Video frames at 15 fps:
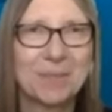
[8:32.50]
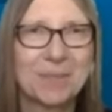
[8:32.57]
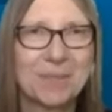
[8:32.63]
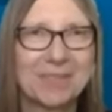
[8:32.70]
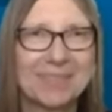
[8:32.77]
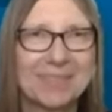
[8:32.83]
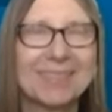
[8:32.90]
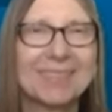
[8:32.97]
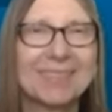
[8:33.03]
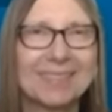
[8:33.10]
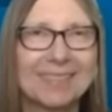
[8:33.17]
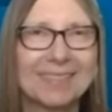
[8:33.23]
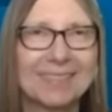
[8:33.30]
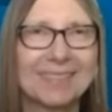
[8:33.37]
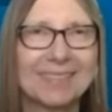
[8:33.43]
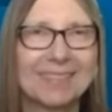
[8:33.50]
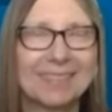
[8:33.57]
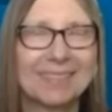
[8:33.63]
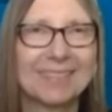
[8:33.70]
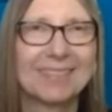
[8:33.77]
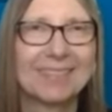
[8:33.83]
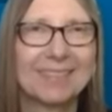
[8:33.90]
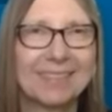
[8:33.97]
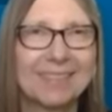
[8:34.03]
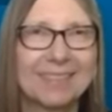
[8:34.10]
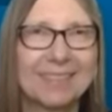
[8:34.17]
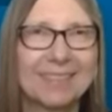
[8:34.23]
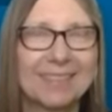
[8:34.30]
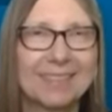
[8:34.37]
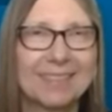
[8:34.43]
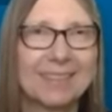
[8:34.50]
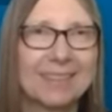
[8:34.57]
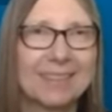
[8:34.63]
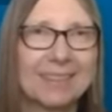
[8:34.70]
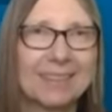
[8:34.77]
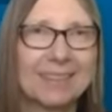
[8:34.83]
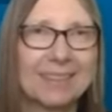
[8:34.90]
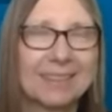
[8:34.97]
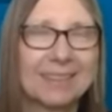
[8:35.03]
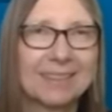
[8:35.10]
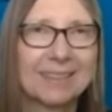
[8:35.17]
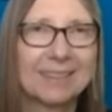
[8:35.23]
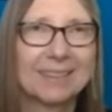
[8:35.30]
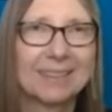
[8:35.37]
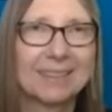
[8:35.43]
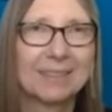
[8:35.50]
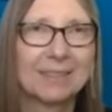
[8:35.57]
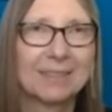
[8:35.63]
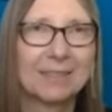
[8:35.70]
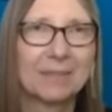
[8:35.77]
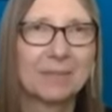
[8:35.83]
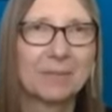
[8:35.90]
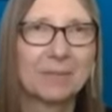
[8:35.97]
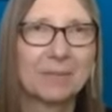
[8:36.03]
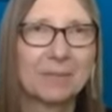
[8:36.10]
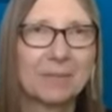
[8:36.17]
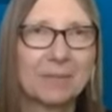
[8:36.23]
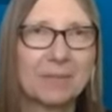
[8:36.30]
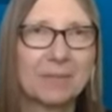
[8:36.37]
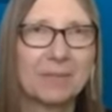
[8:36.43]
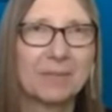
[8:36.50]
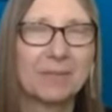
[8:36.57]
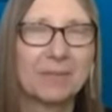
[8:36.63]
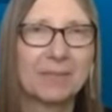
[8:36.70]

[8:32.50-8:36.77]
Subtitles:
The person shown says nothing.